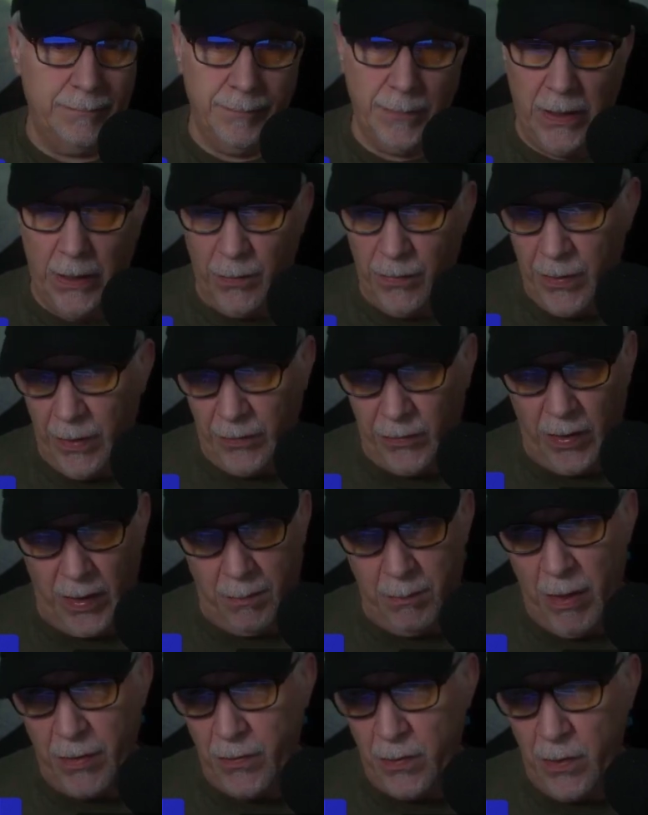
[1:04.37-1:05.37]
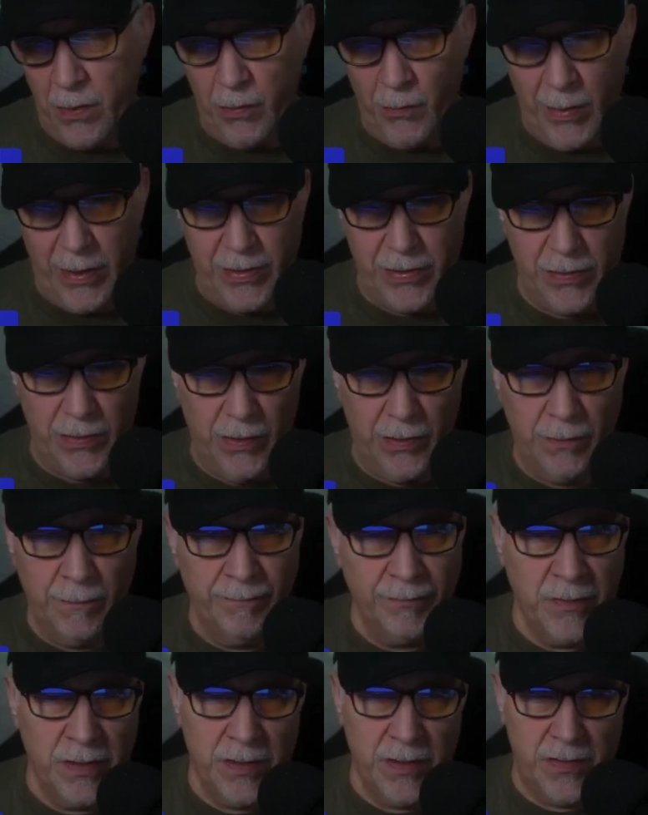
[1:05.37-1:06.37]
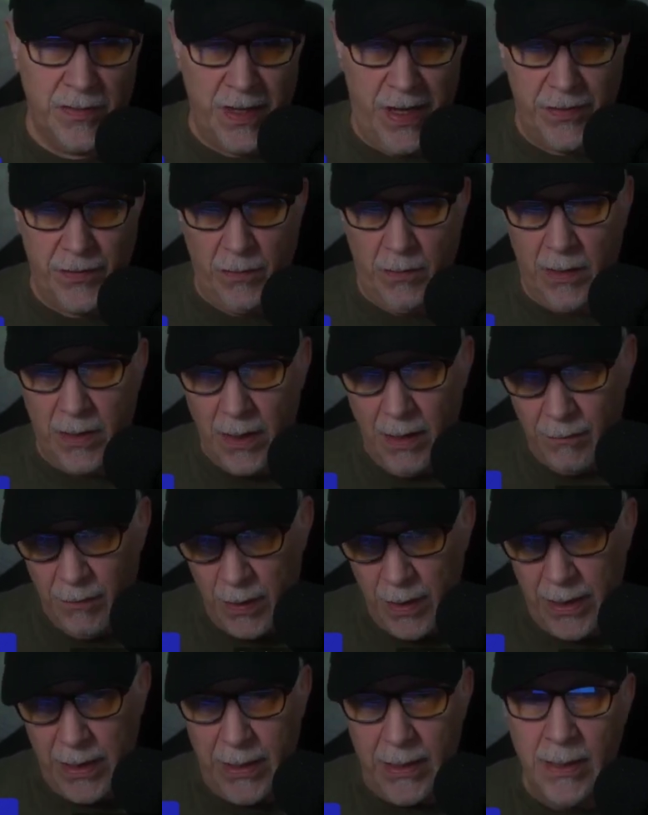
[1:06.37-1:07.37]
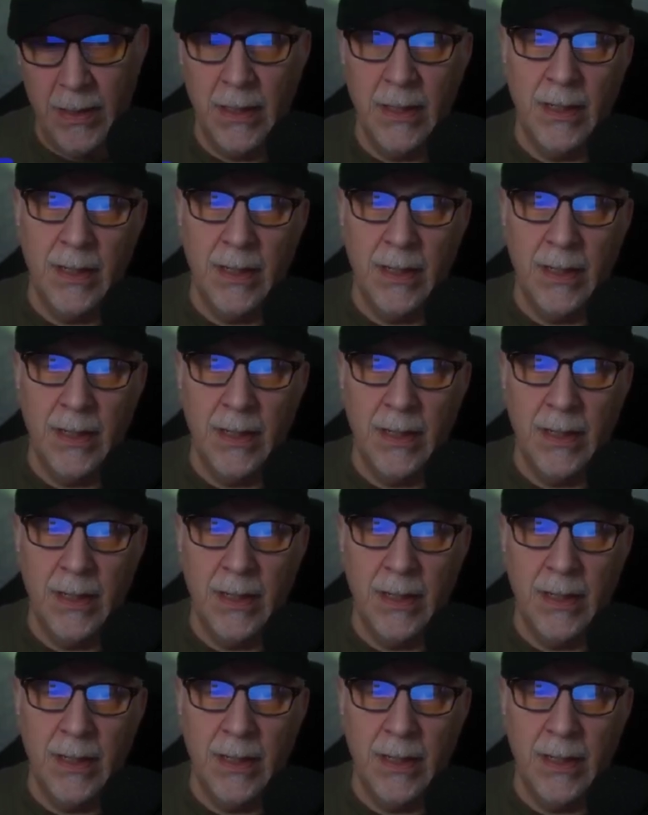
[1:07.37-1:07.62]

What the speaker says: things like metro and regional disaster recovery,